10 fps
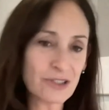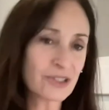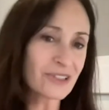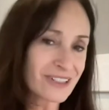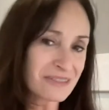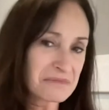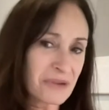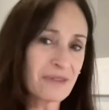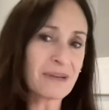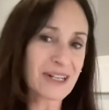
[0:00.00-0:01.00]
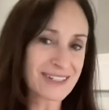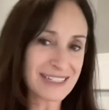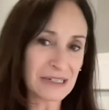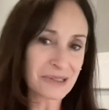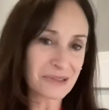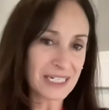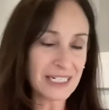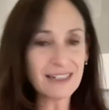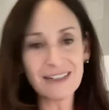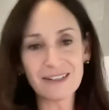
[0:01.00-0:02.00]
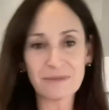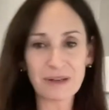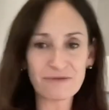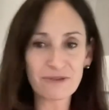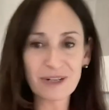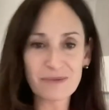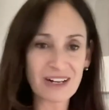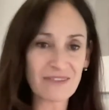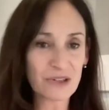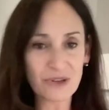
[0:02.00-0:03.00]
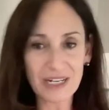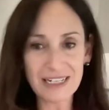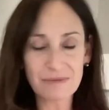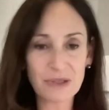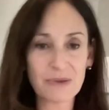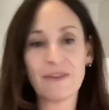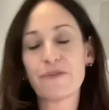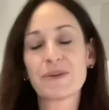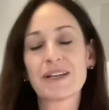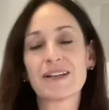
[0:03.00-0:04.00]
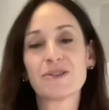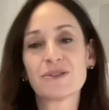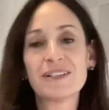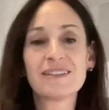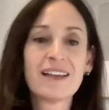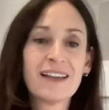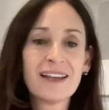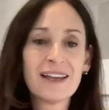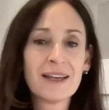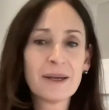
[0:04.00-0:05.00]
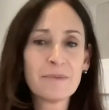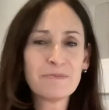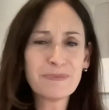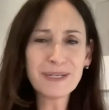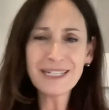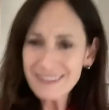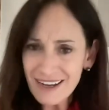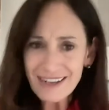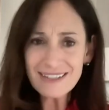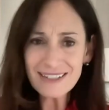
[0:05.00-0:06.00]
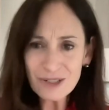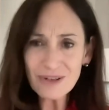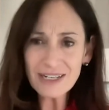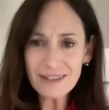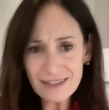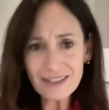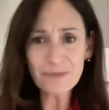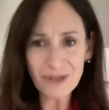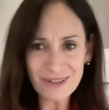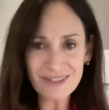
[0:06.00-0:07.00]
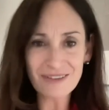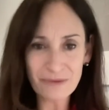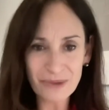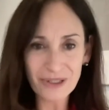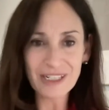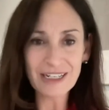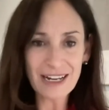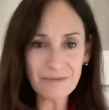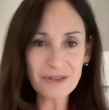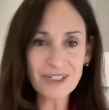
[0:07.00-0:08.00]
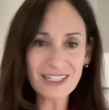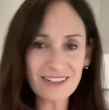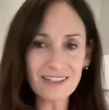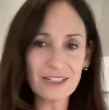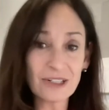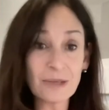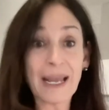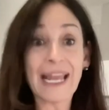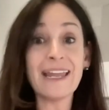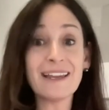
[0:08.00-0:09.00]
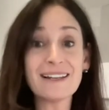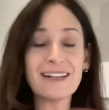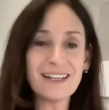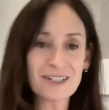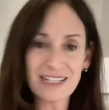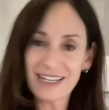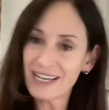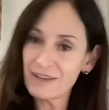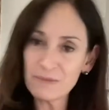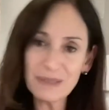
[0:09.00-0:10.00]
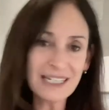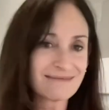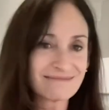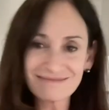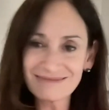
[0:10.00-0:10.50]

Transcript: that, sure, North America is integrated, you know, about forty percent of the trade is between the three countries, but it's not as integrated as other parts of the world. And, and particularly Europe and Asia have a big,